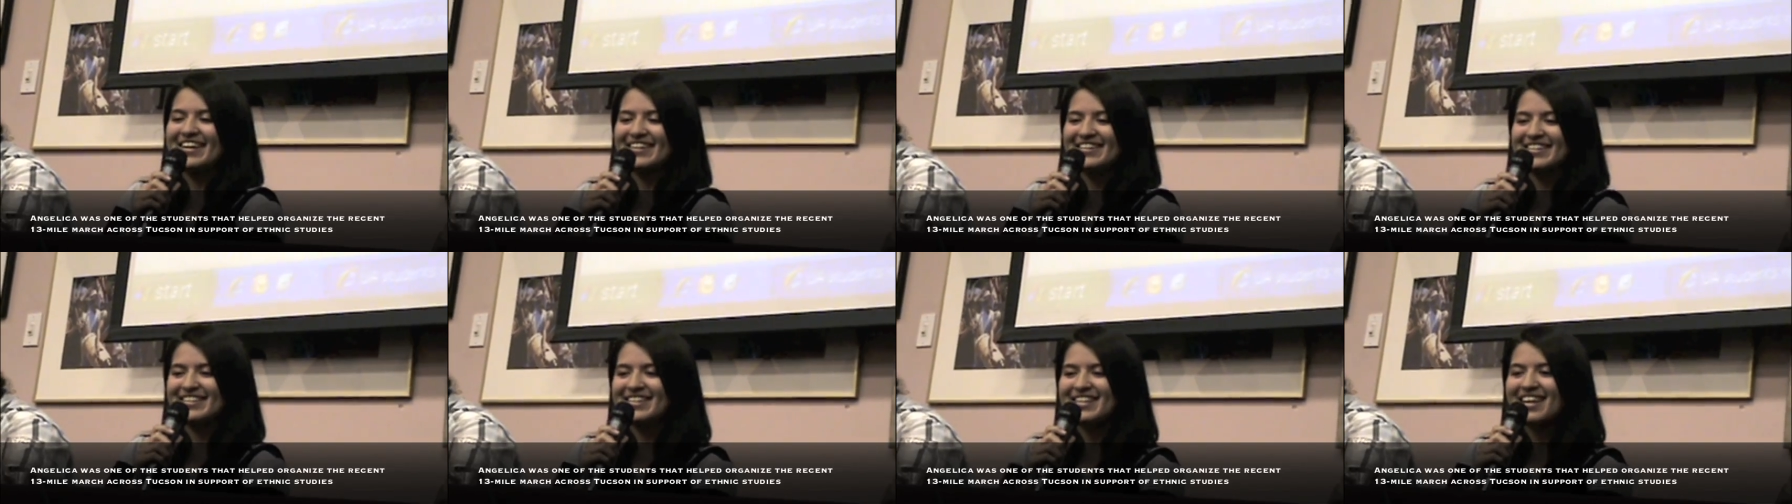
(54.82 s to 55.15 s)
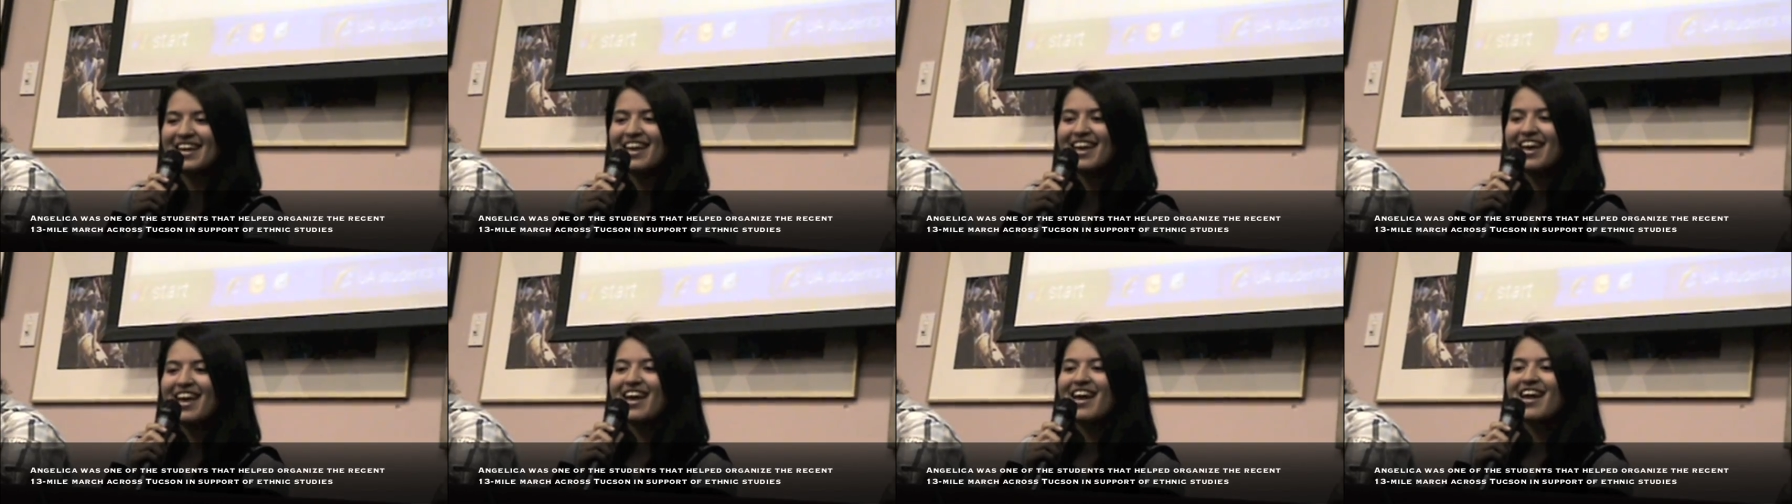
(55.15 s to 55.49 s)
and
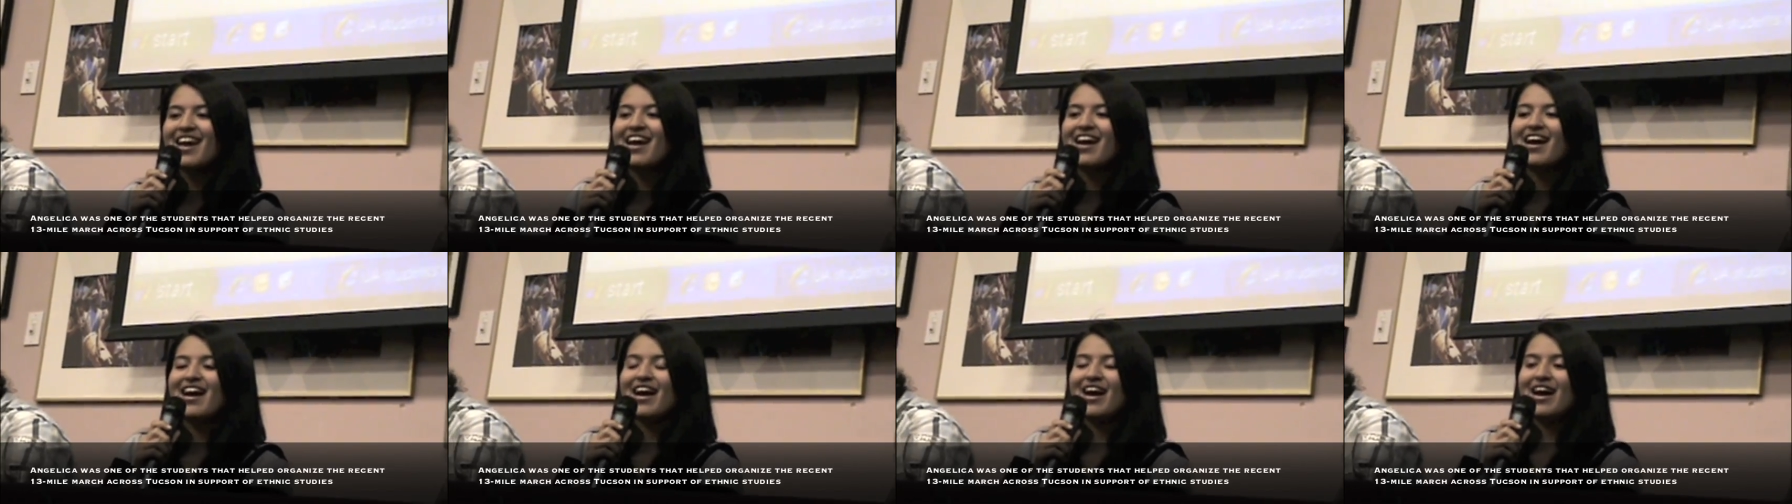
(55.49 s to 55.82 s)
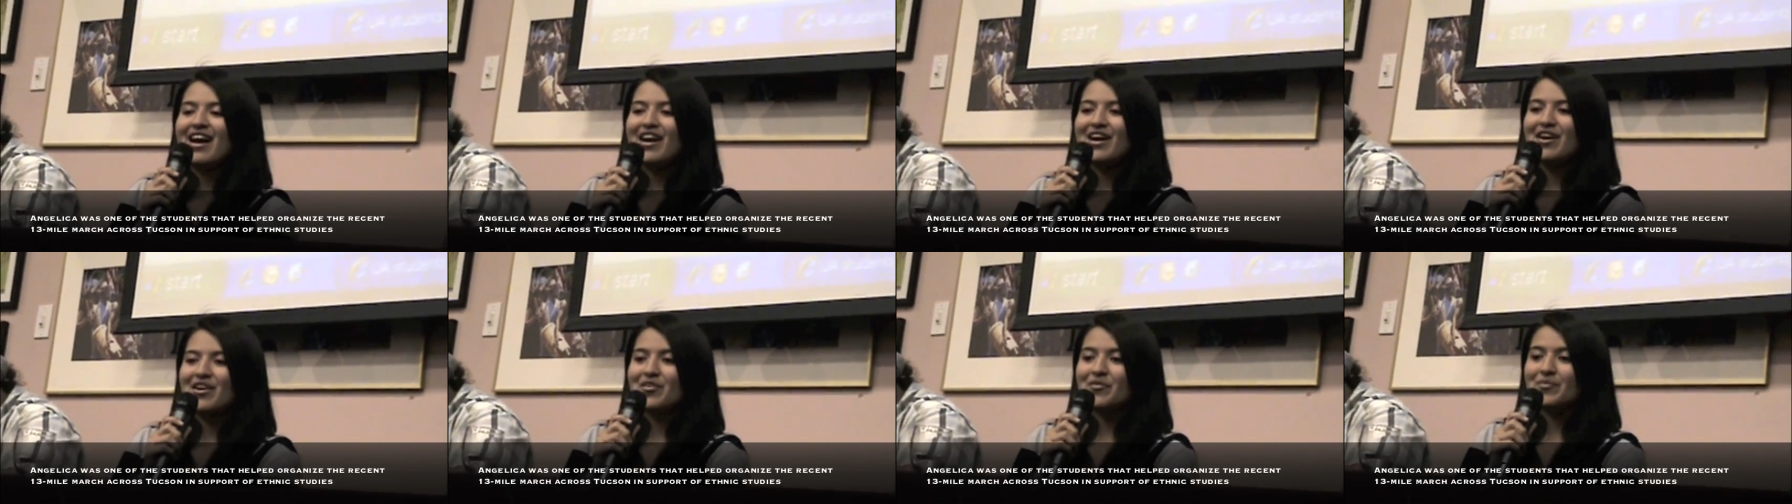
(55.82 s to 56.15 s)

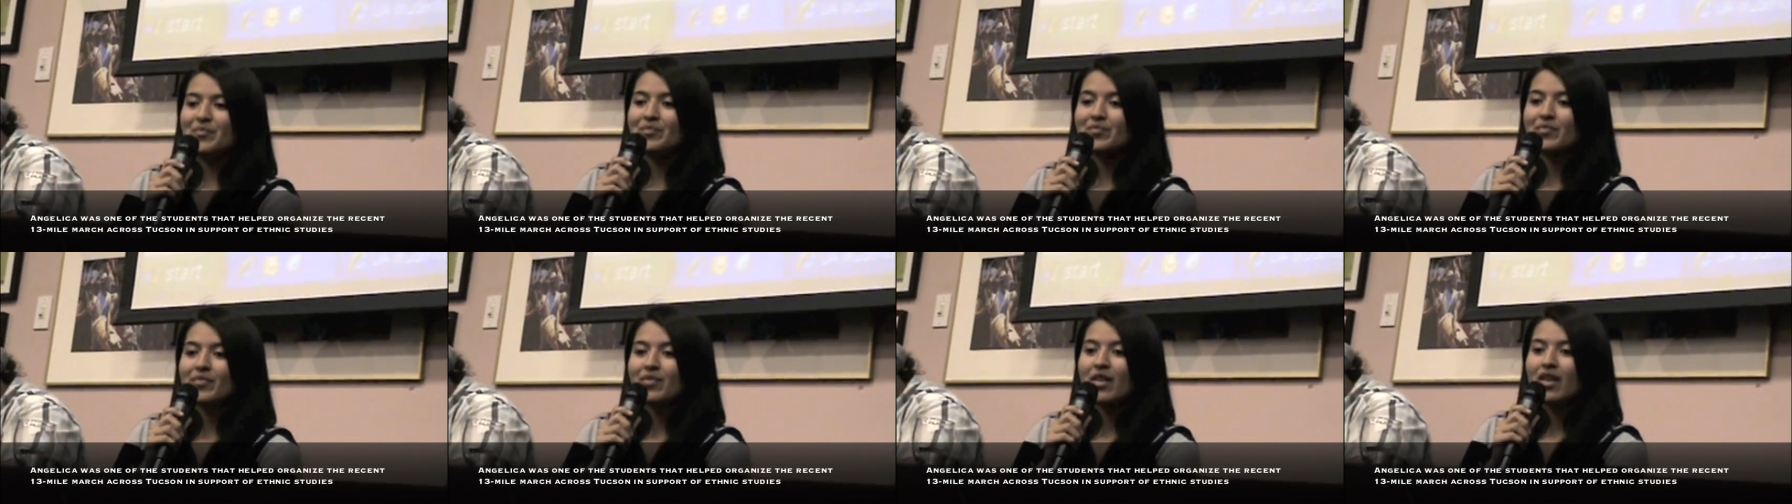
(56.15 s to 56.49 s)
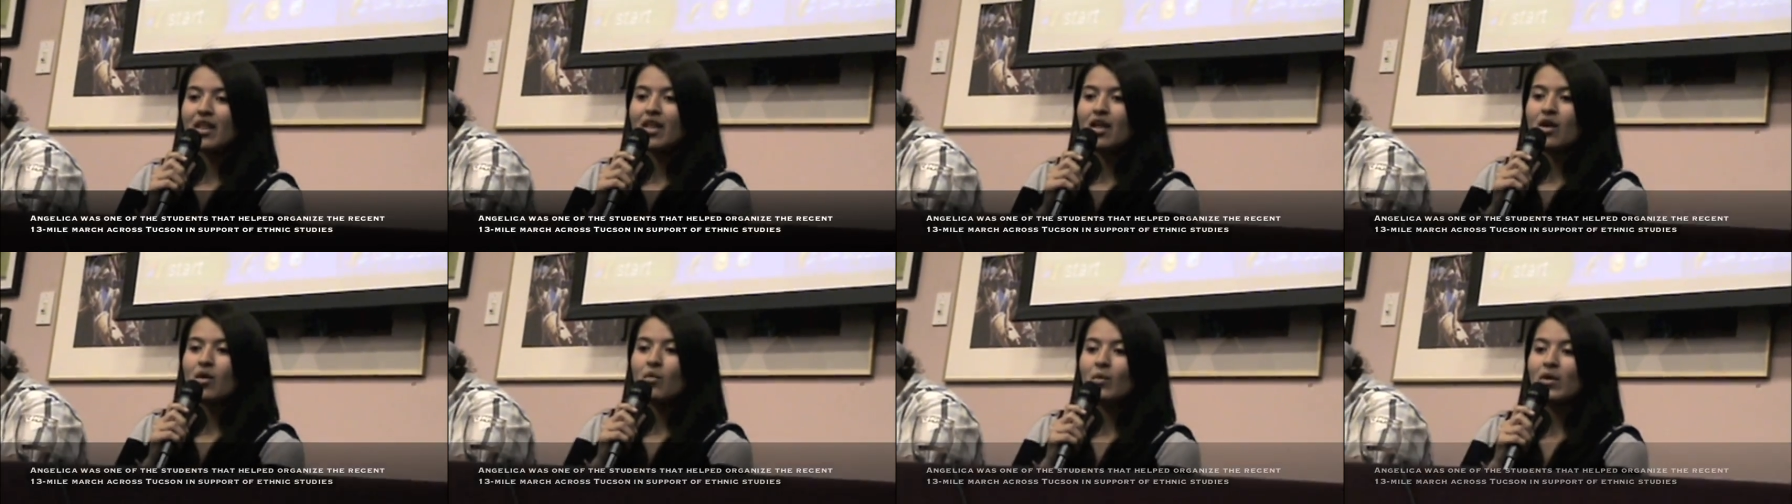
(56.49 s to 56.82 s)
um,
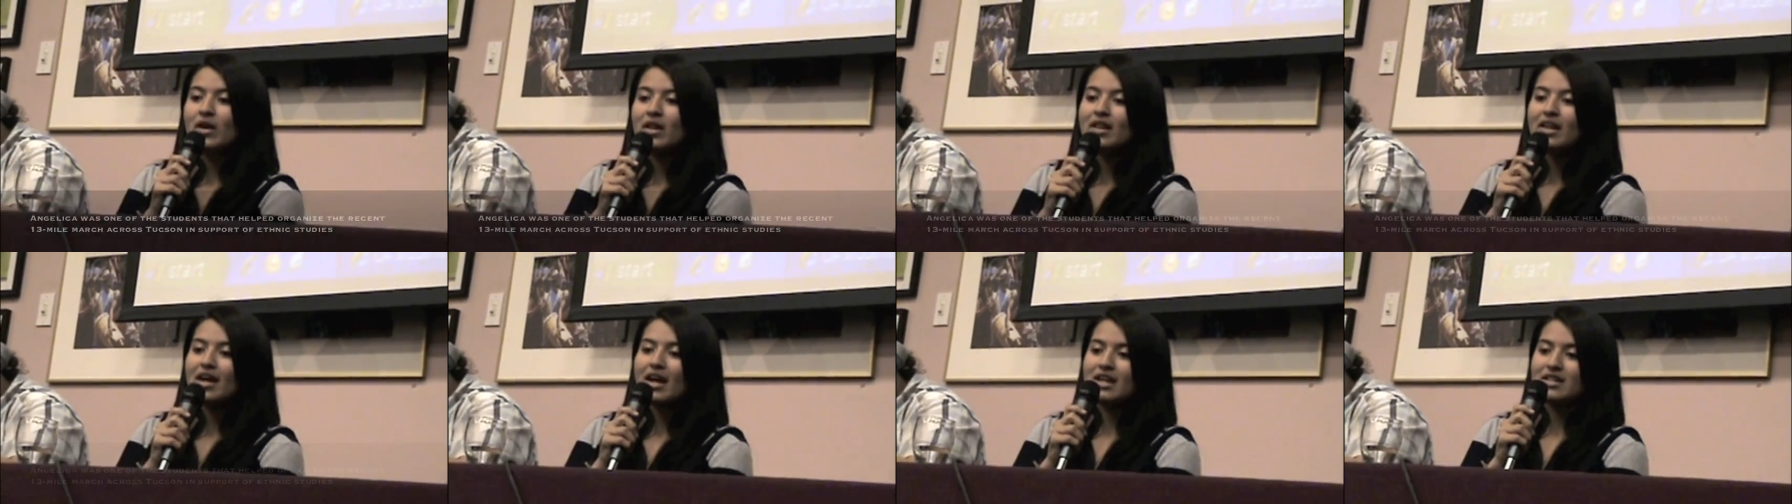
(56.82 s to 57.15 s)
one of the